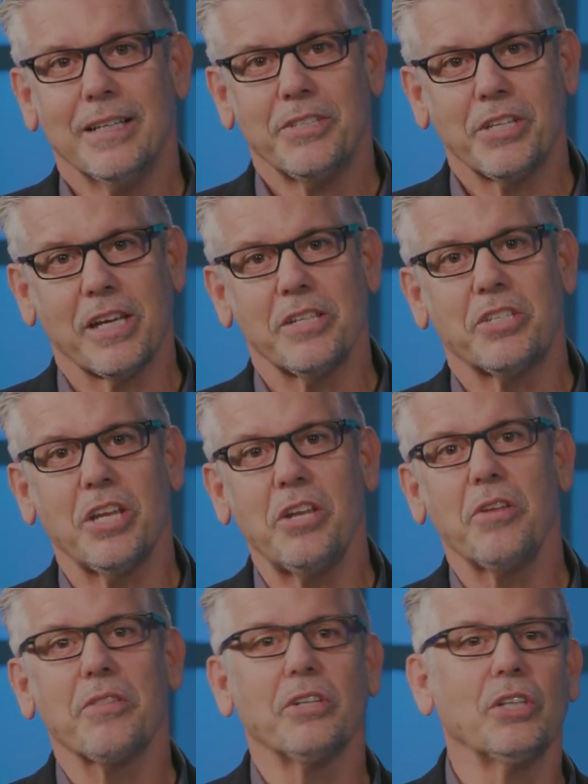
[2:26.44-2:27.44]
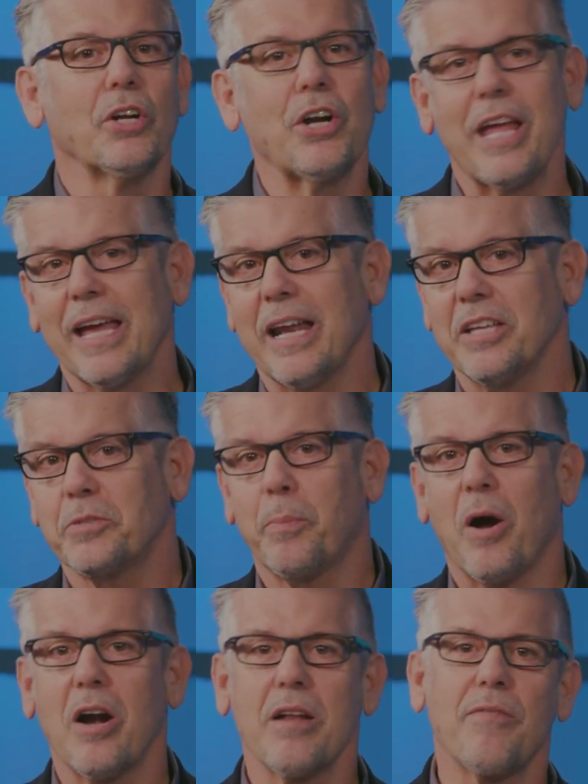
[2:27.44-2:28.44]
To continue the learning and as
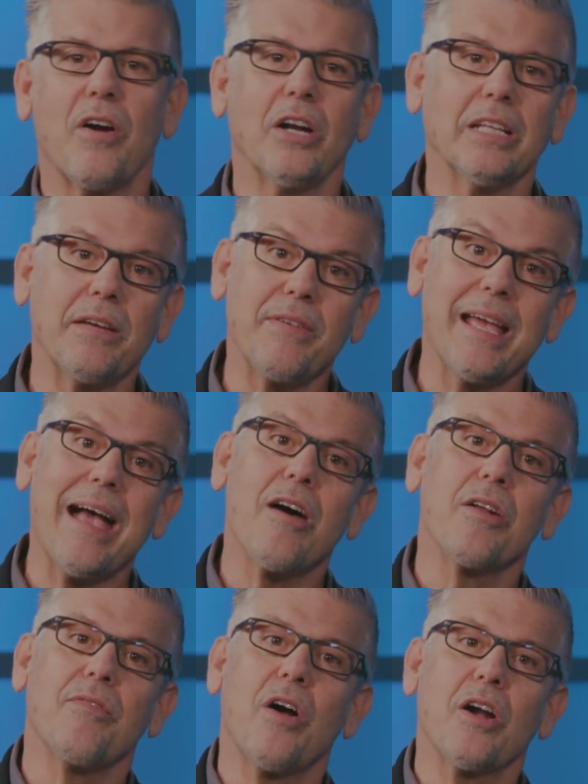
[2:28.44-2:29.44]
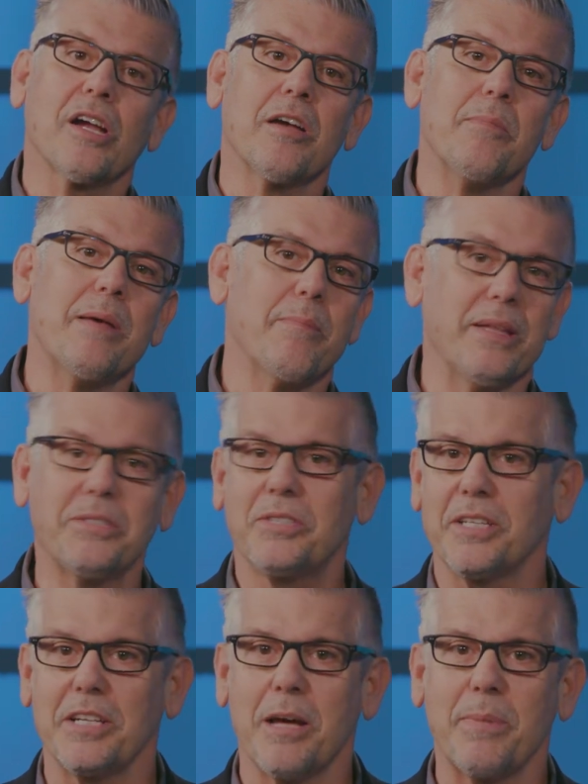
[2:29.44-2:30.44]
part of our living out of our commitments,
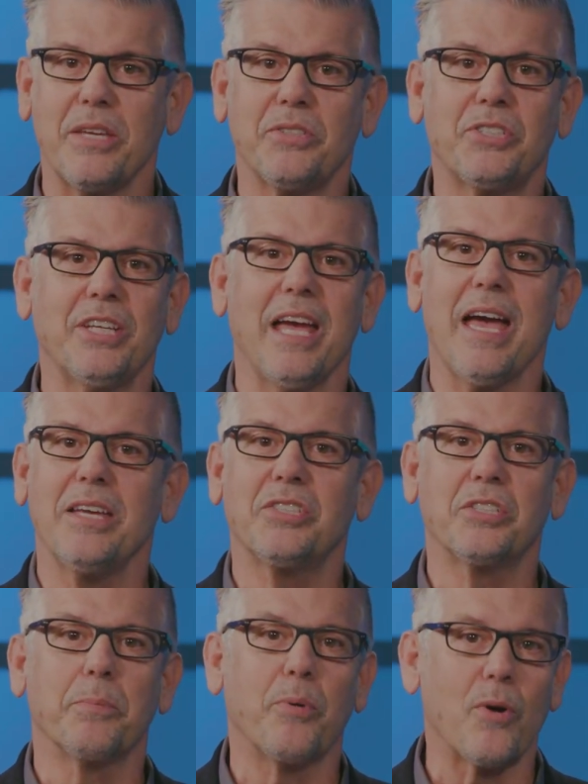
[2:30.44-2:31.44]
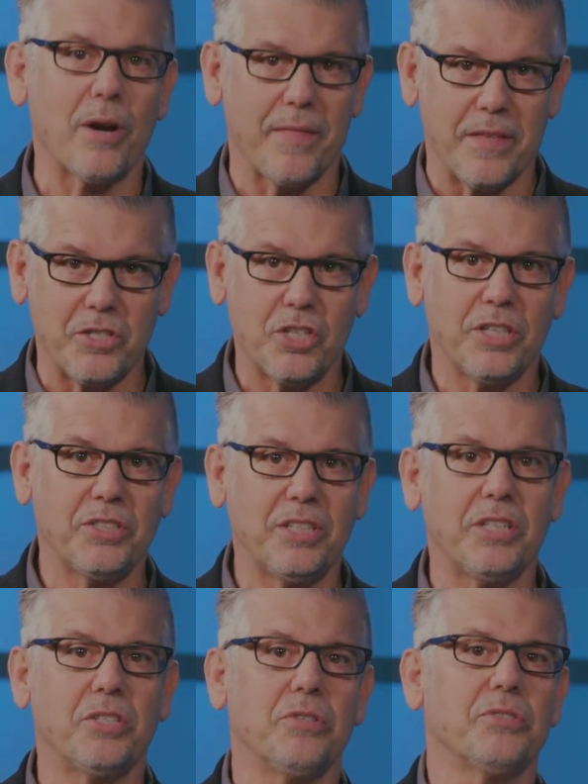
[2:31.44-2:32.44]
the WCA supported the
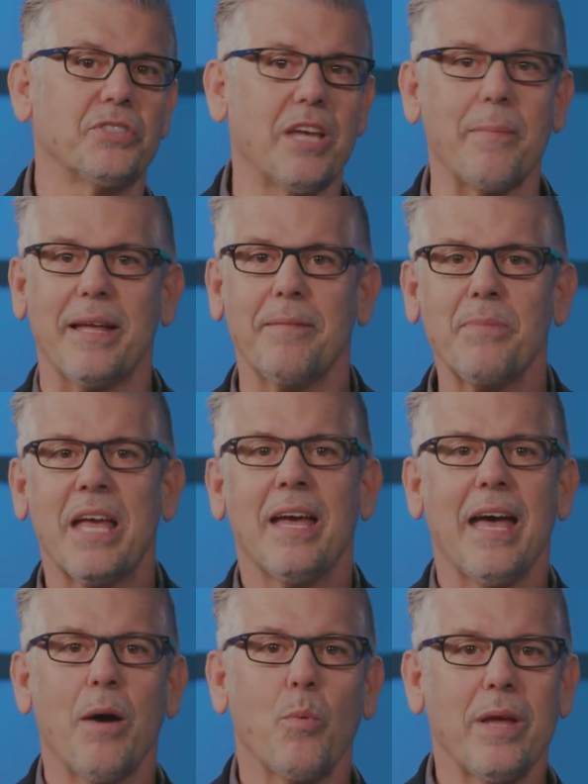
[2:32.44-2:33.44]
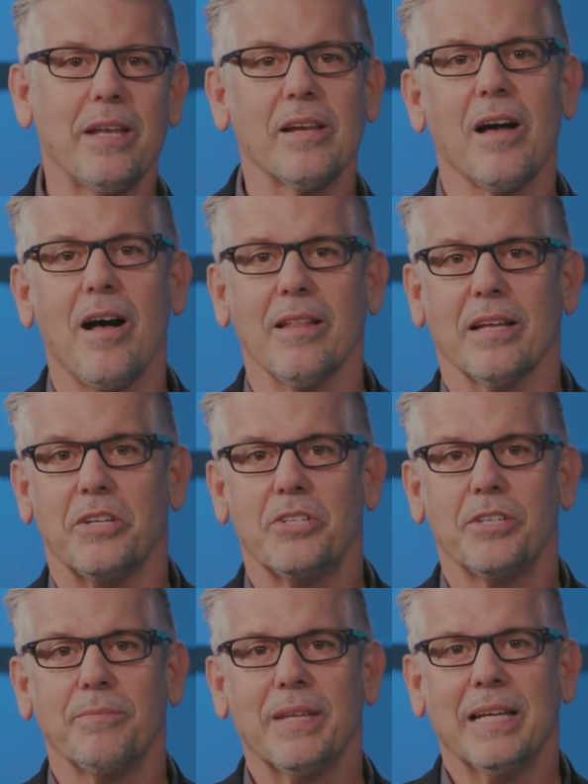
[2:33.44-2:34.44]
GC2 Summit at Wheaton
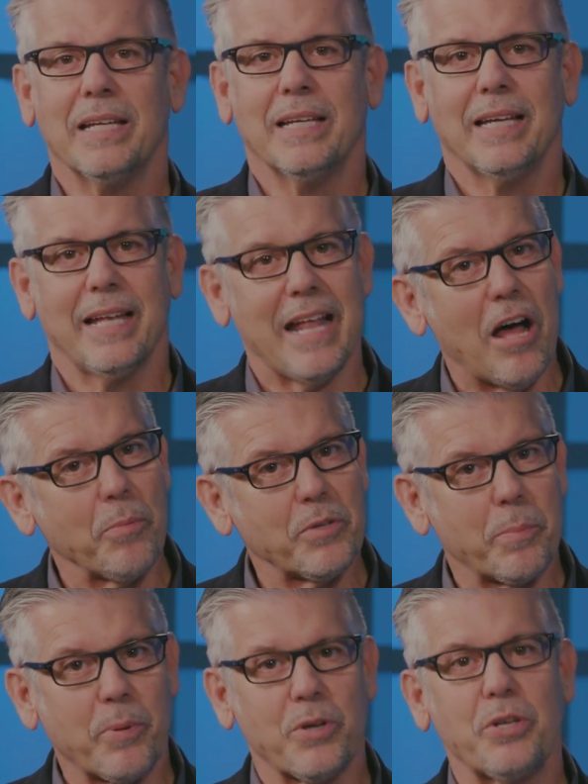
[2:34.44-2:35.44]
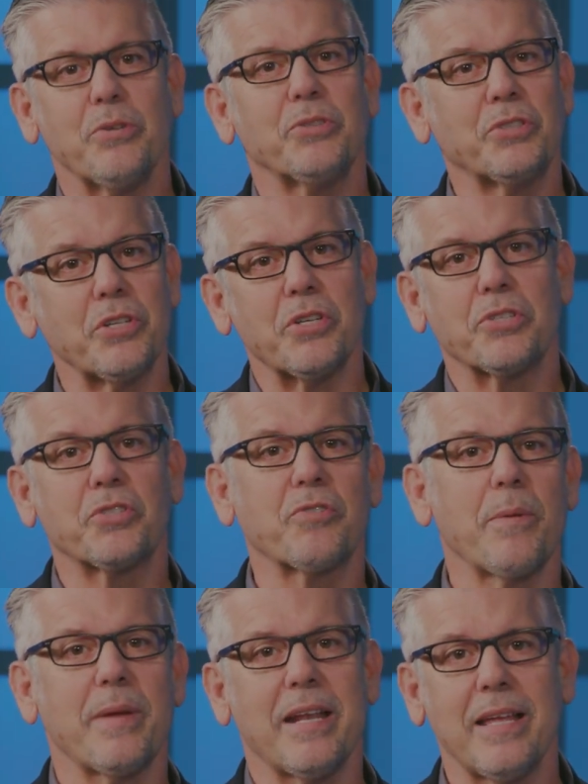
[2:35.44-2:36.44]
College and helped to produce and
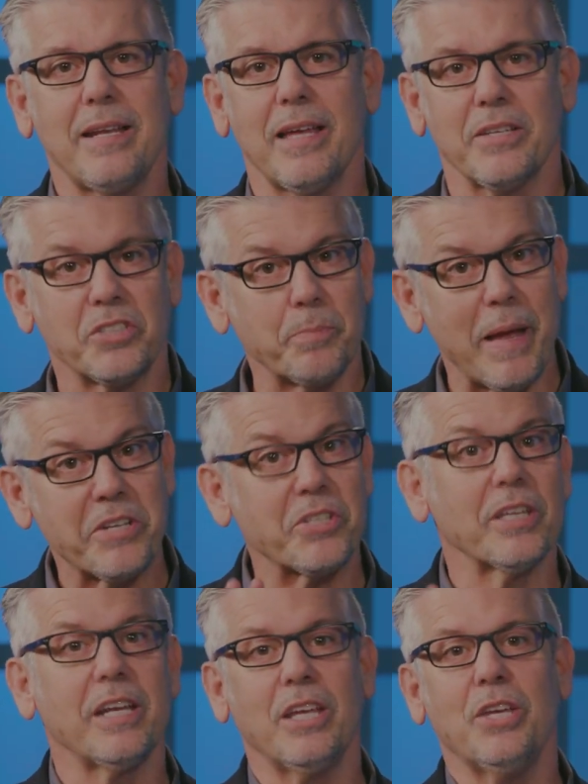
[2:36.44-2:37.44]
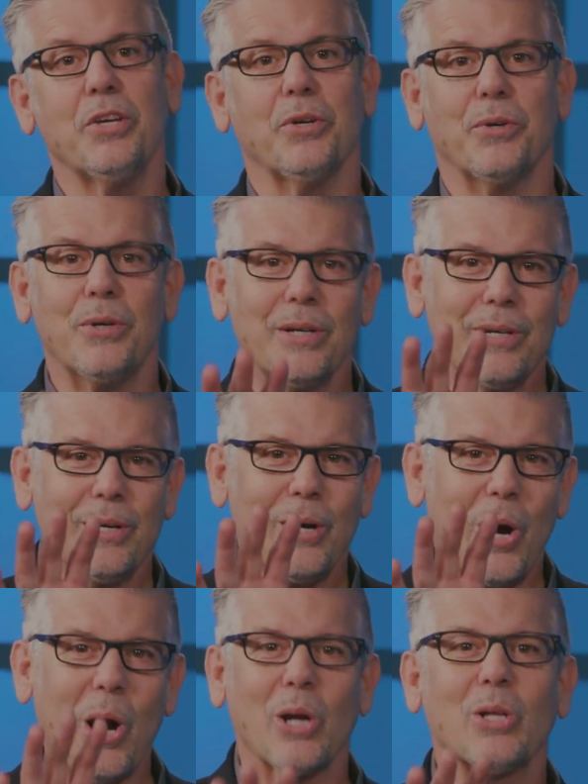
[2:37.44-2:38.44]
distribute it, especially to you,
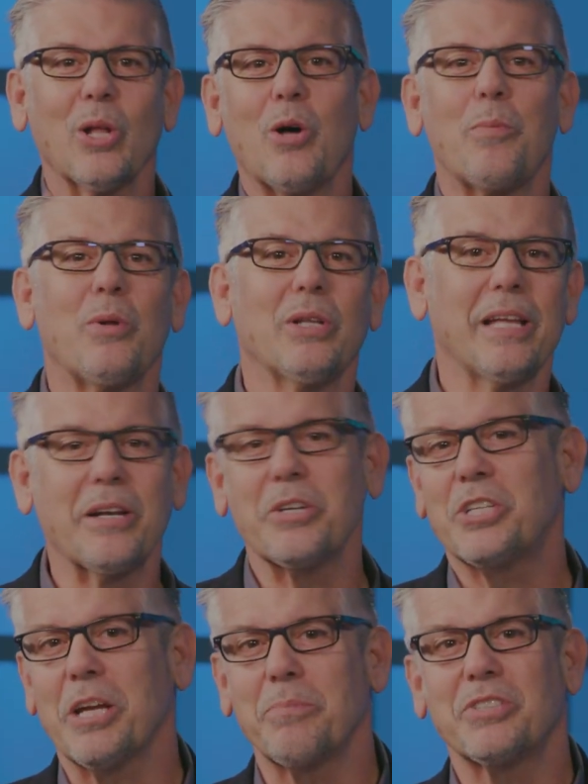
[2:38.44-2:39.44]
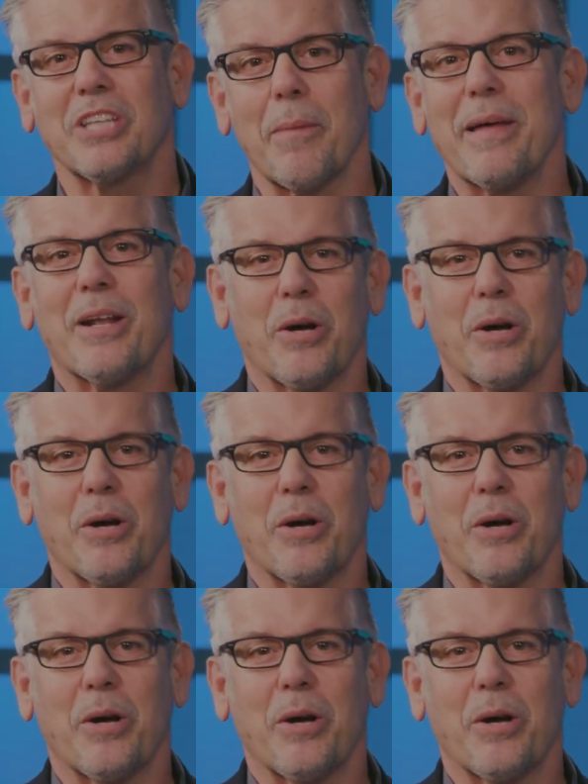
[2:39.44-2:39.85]
our Global Leadership Summit